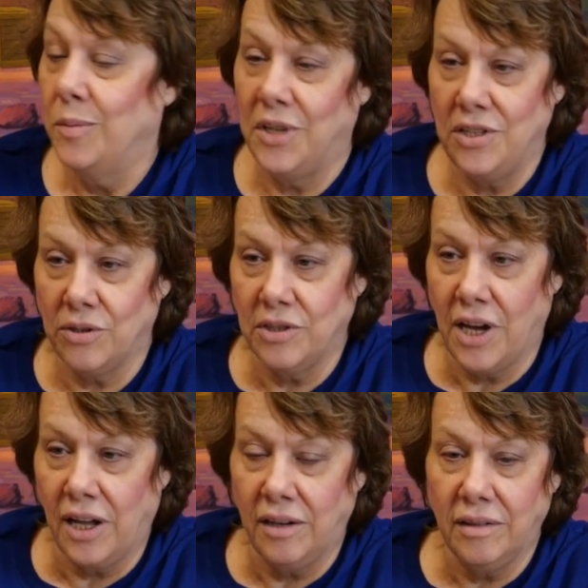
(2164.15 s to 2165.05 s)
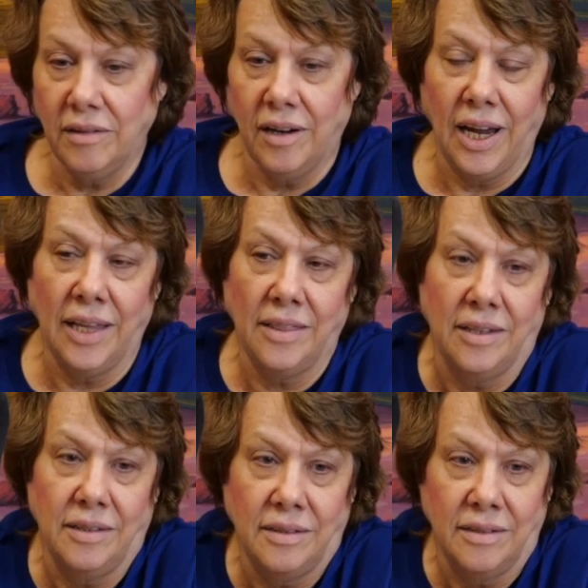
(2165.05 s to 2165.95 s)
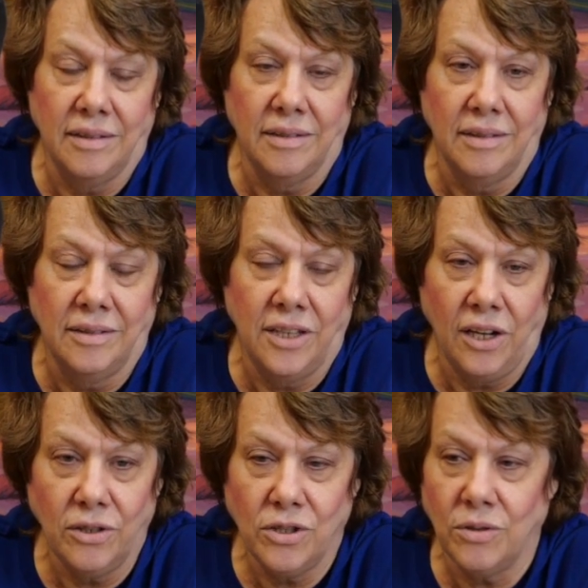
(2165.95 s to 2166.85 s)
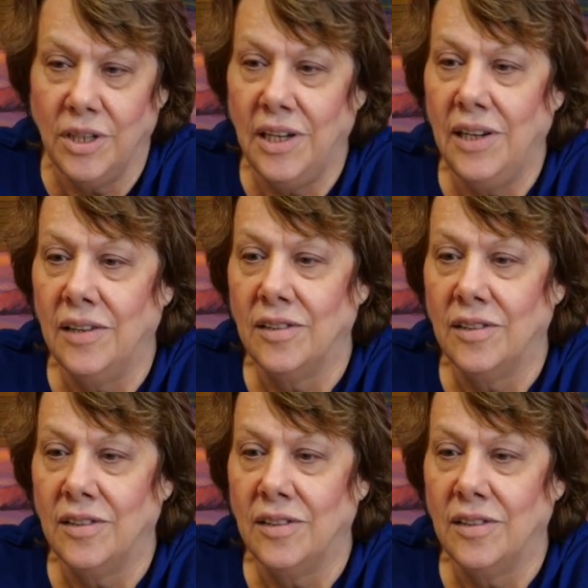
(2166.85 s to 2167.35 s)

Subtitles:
These are $1 at the Dollar Tree.